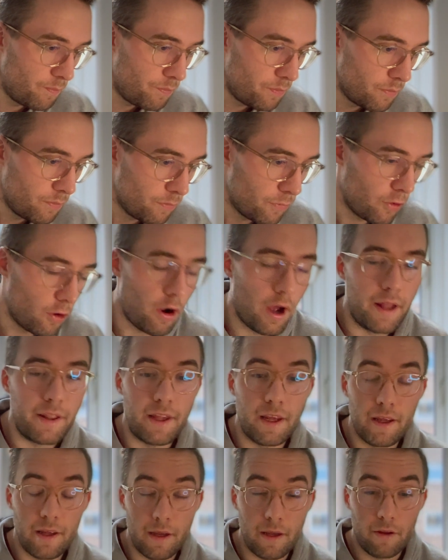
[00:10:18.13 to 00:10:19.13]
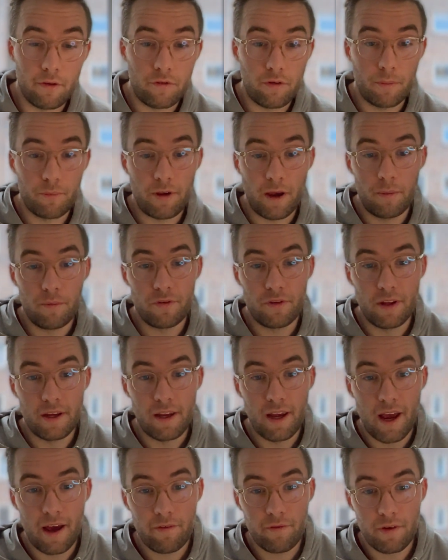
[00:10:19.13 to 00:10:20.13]
So and they sometimes they
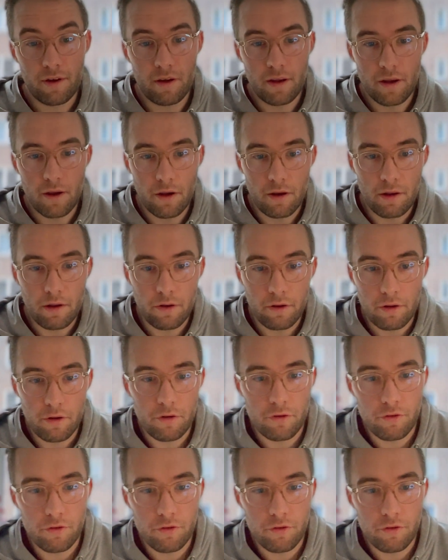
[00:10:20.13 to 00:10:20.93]
have a